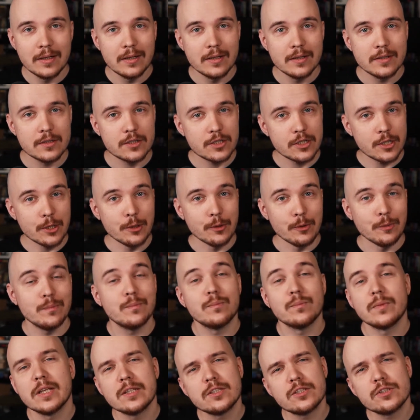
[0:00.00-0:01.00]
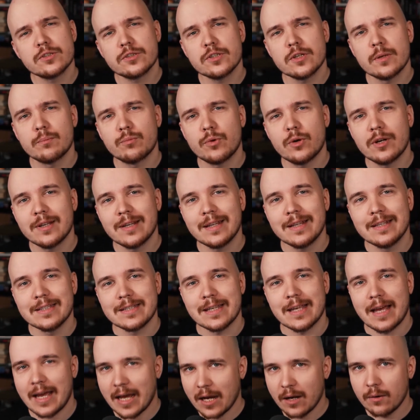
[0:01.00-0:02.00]
So, let's jump right into
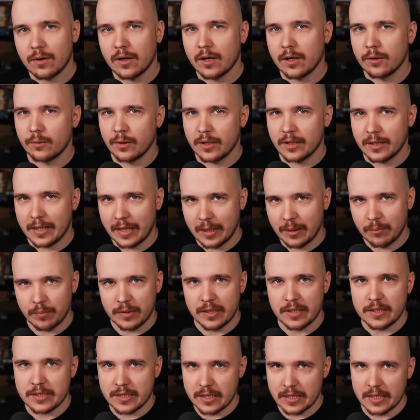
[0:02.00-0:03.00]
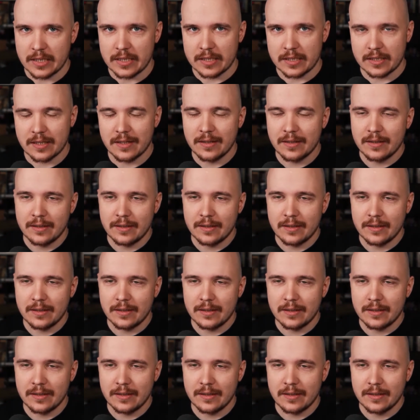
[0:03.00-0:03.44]
how I write NPCs.